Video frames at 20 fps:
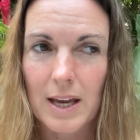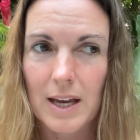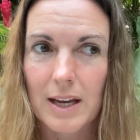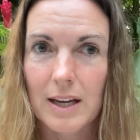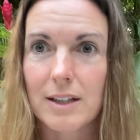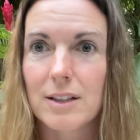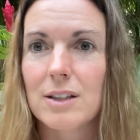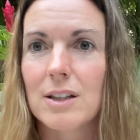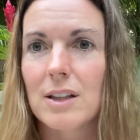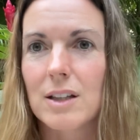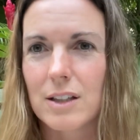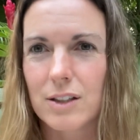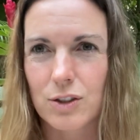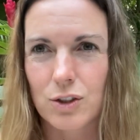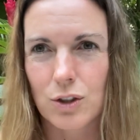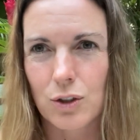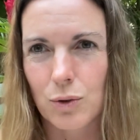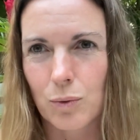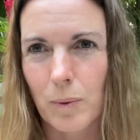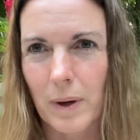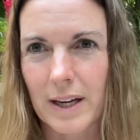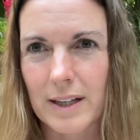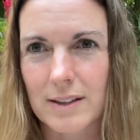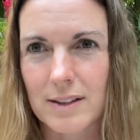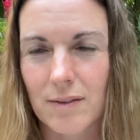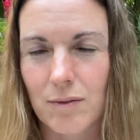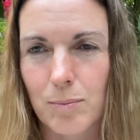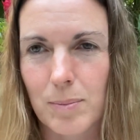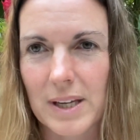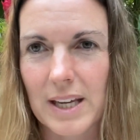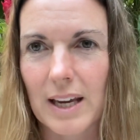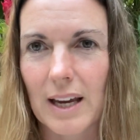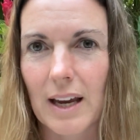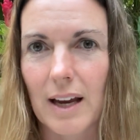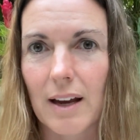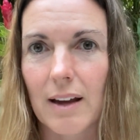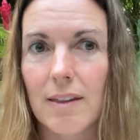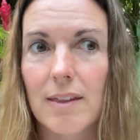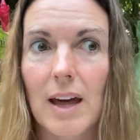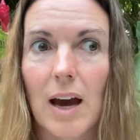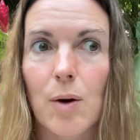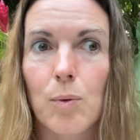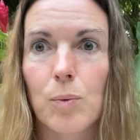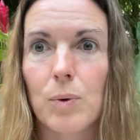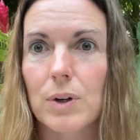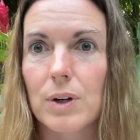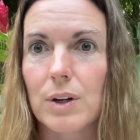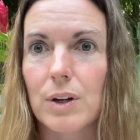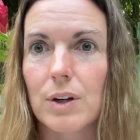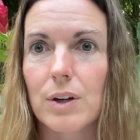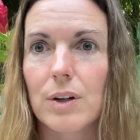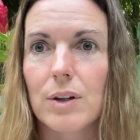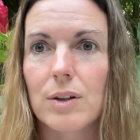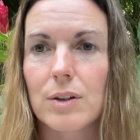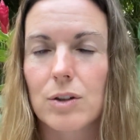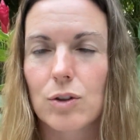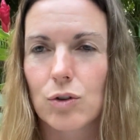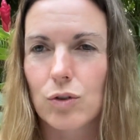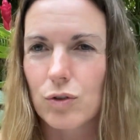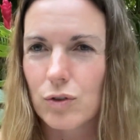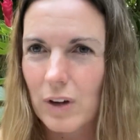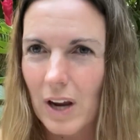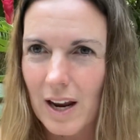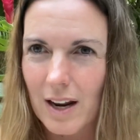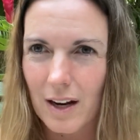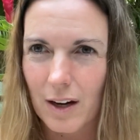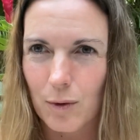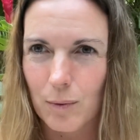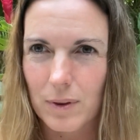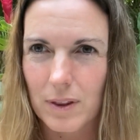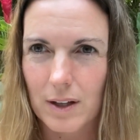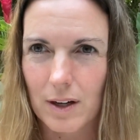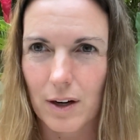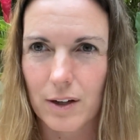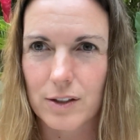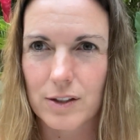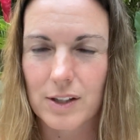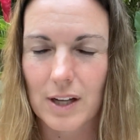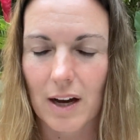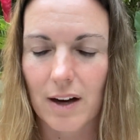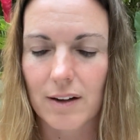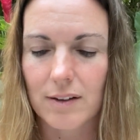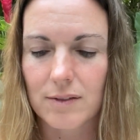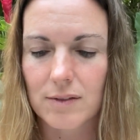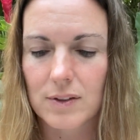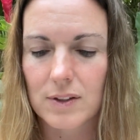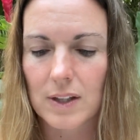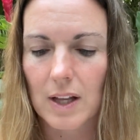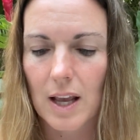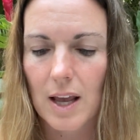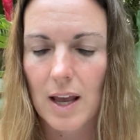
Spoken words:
into these new ways of being that we're creating within ourselves.